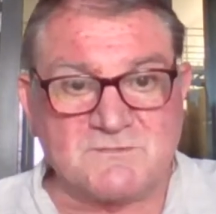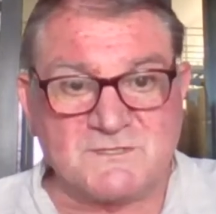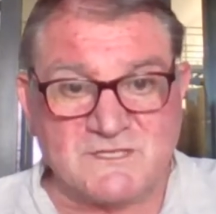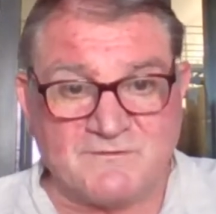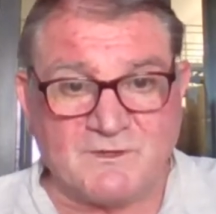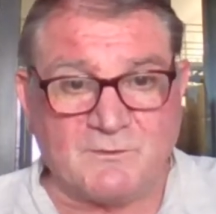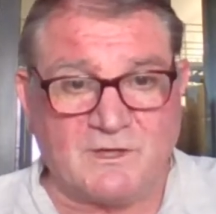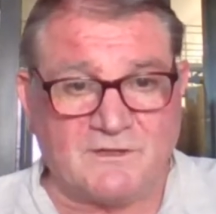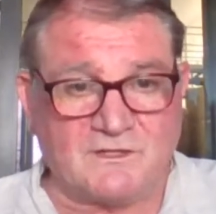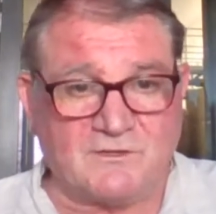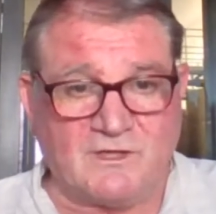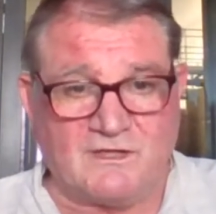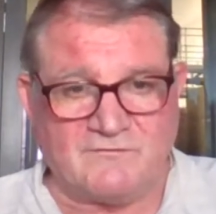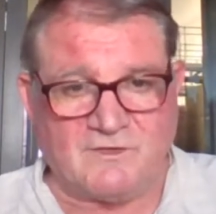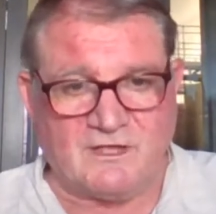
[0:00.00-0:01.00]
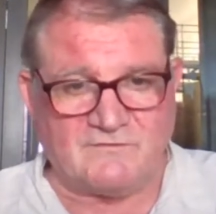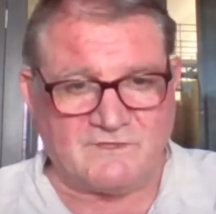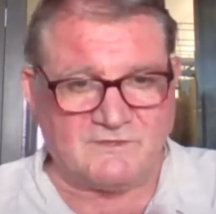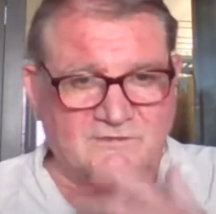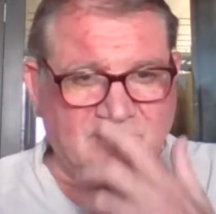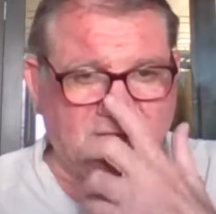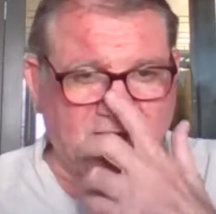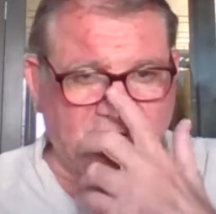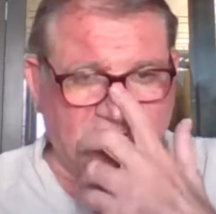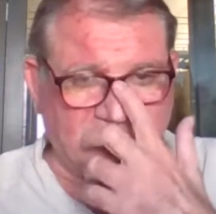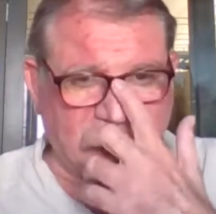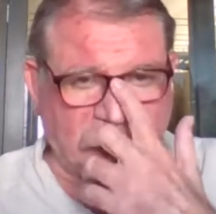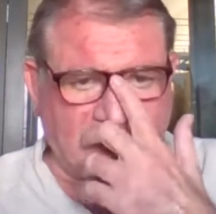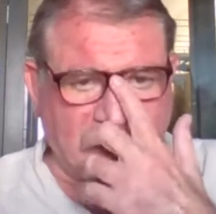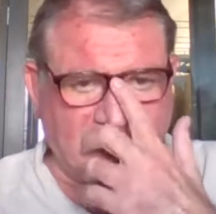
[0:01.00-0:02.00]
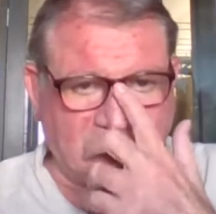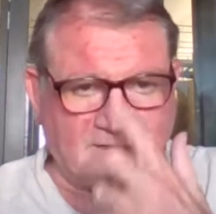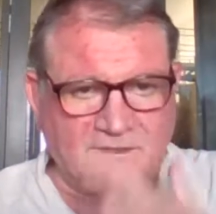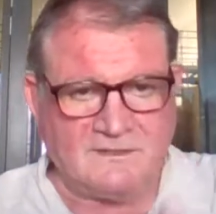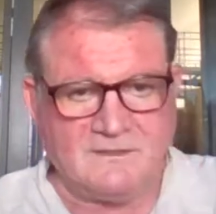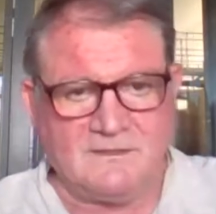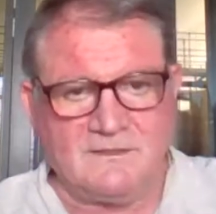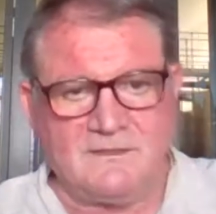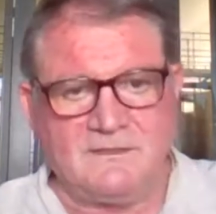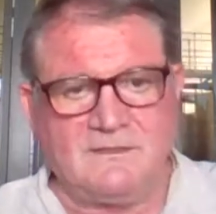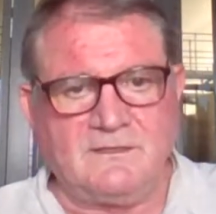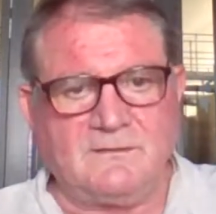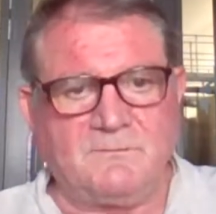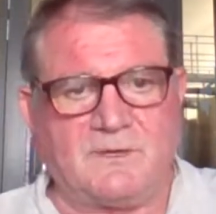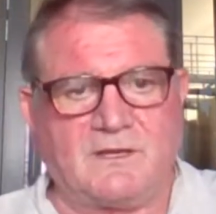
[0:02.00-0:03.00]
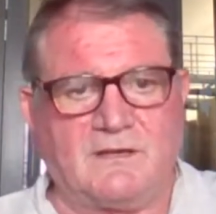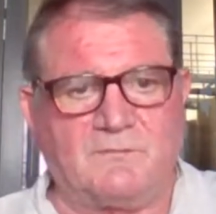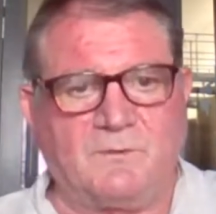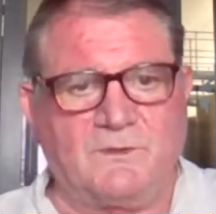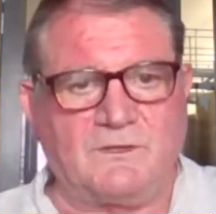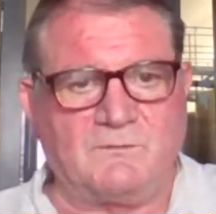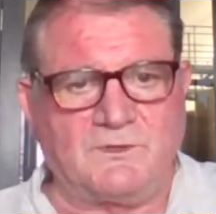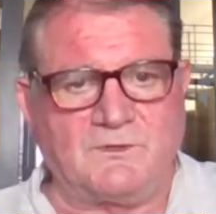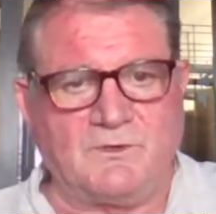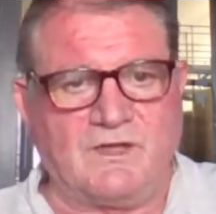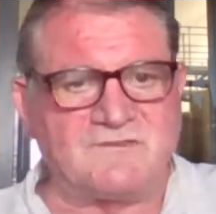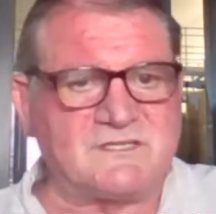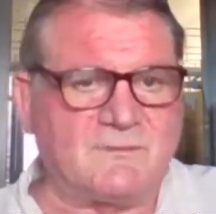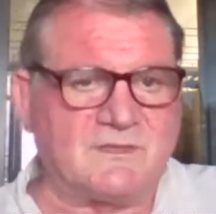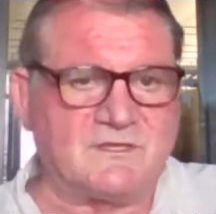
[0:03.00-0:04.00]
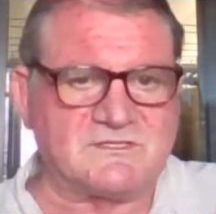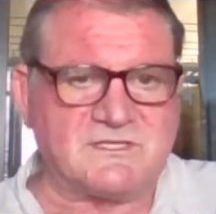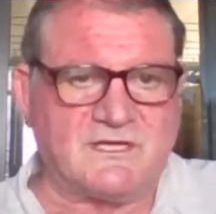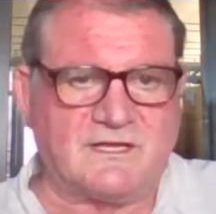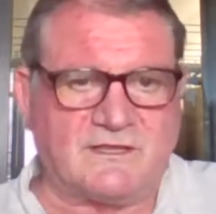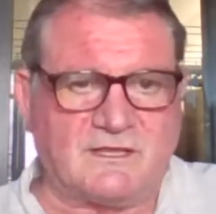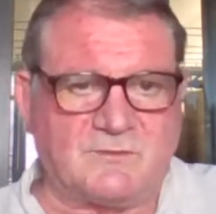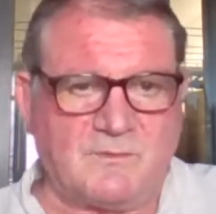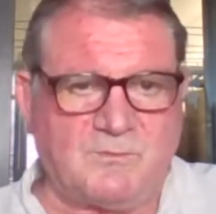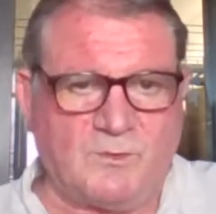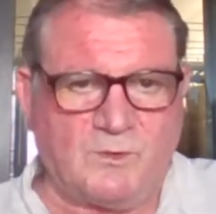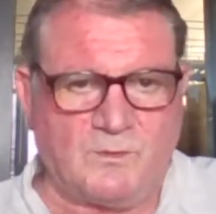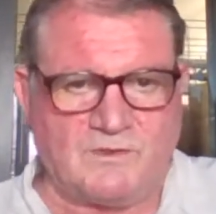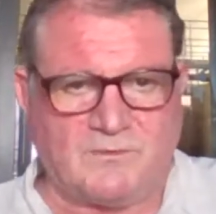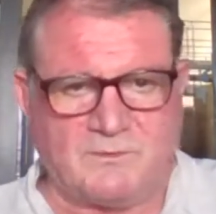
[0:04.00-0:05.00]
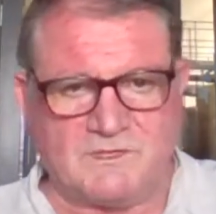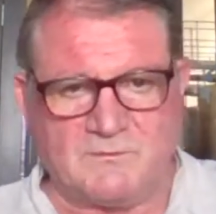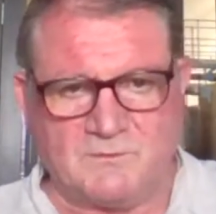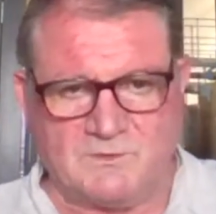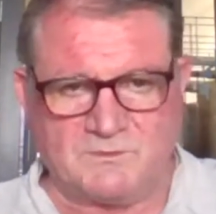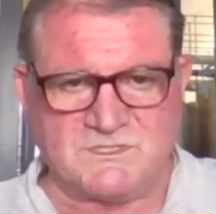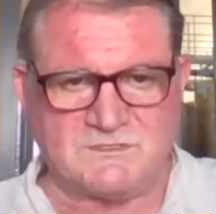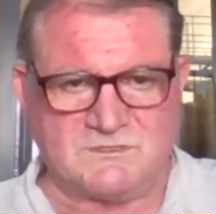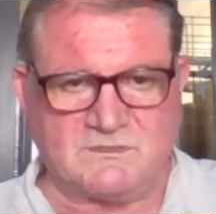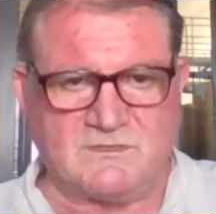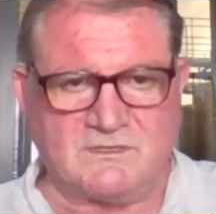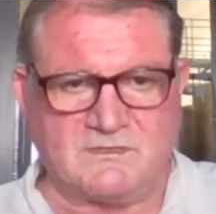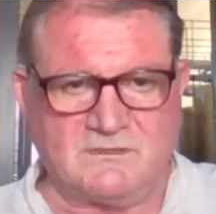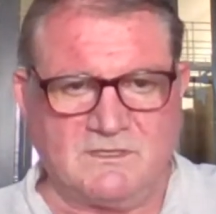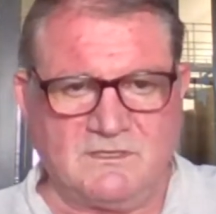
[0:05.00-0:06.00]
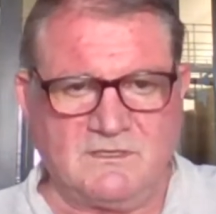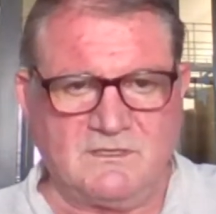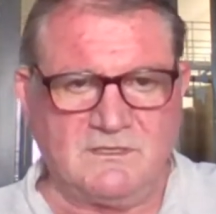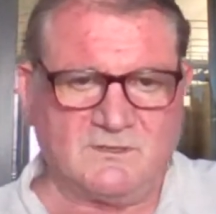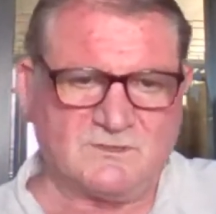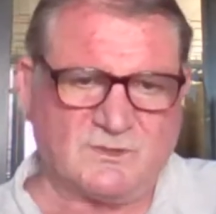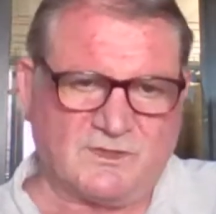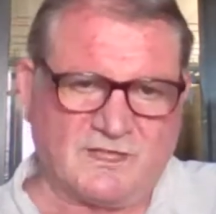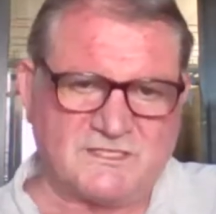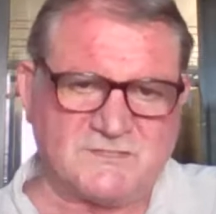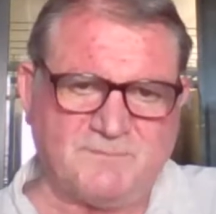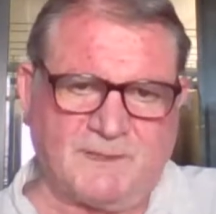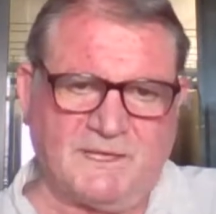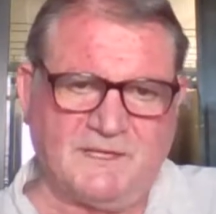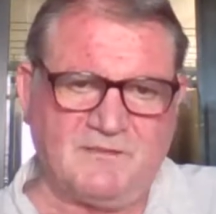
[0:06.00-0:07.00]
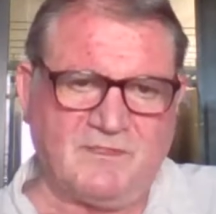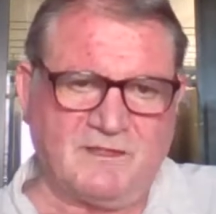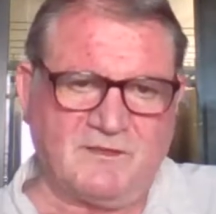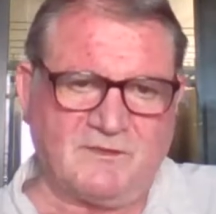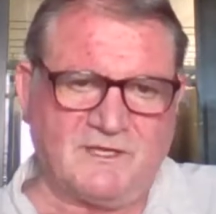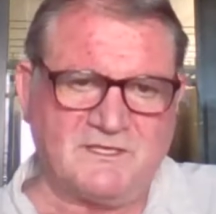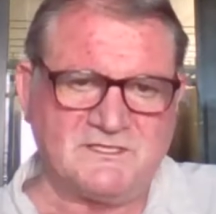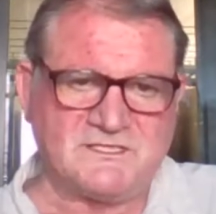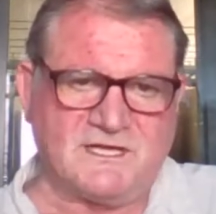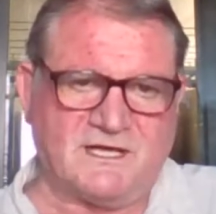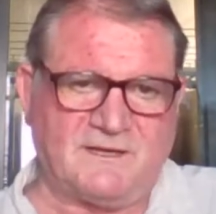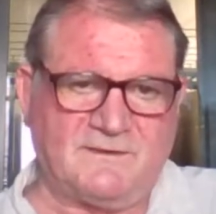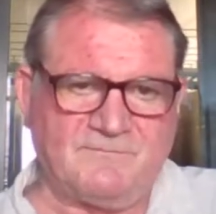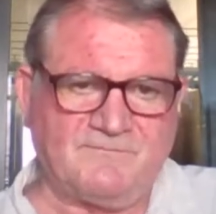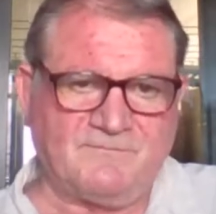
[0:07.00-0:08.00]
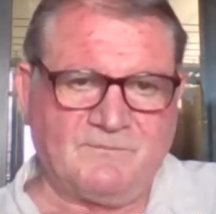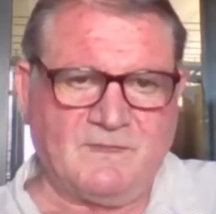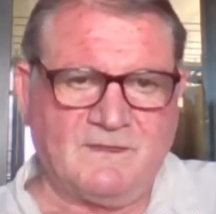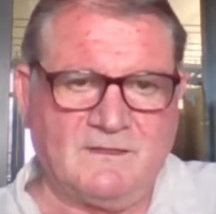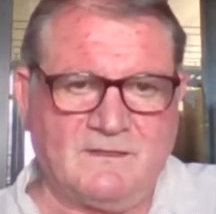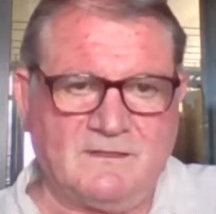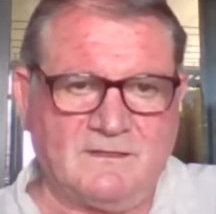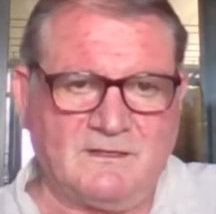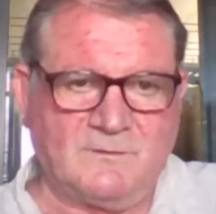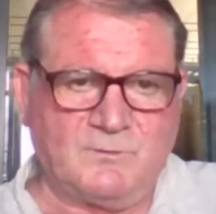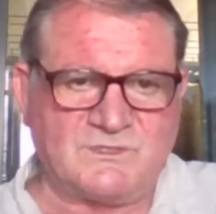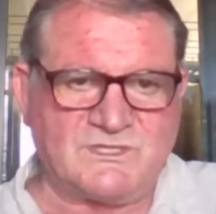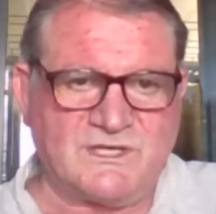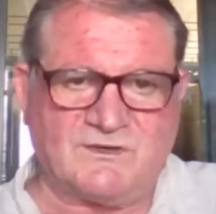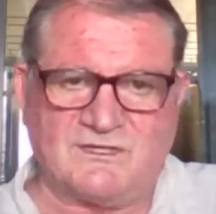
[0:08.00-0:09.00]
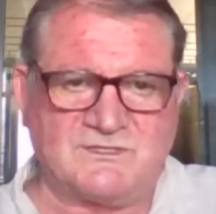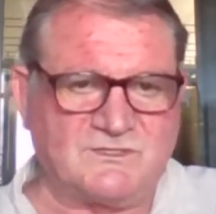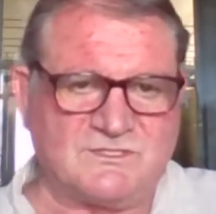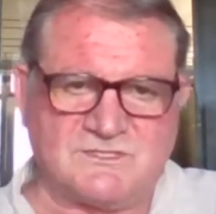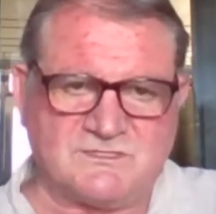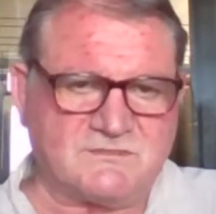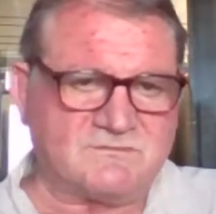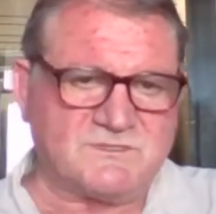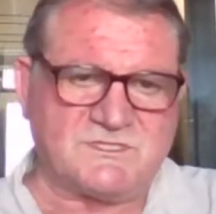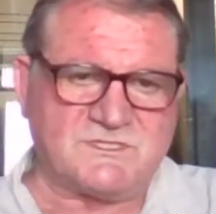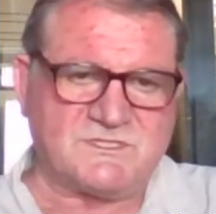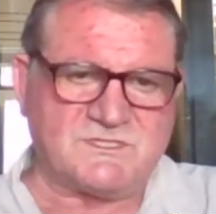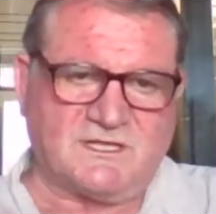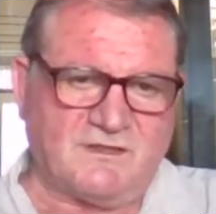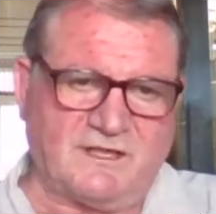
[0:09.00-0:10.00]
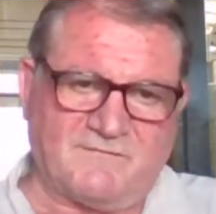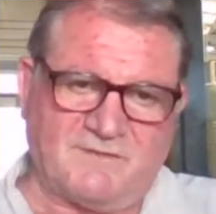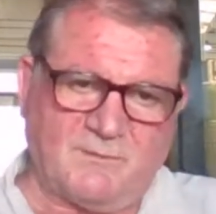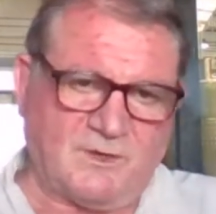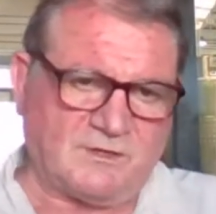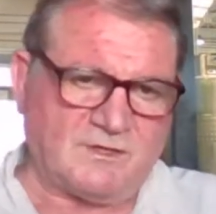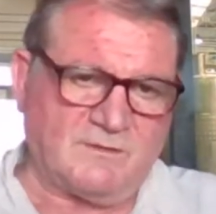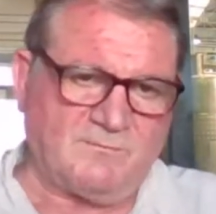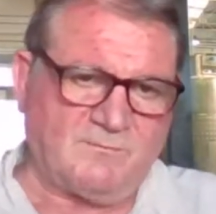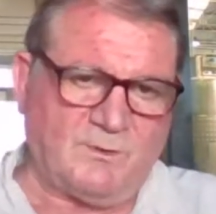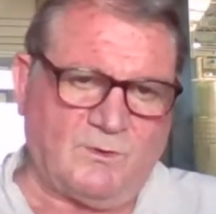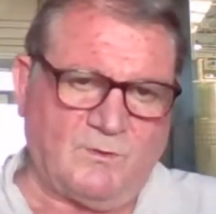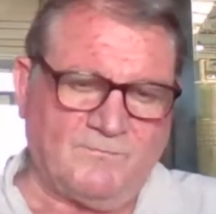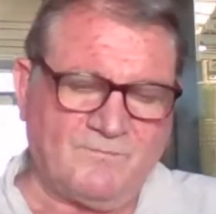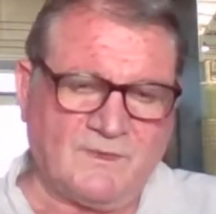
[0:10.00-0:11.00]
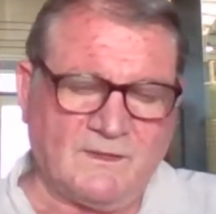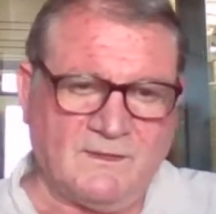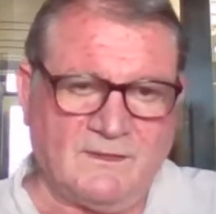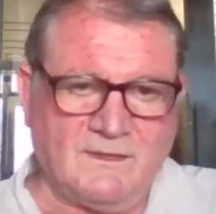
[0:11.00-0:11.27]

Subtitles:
specific one that you have, I haven't tried yet, but we do have some in the cellar that we pour with, which it's got that spinning thing on the inside, which aerates. You just stick it in the neck of the bottle and pour,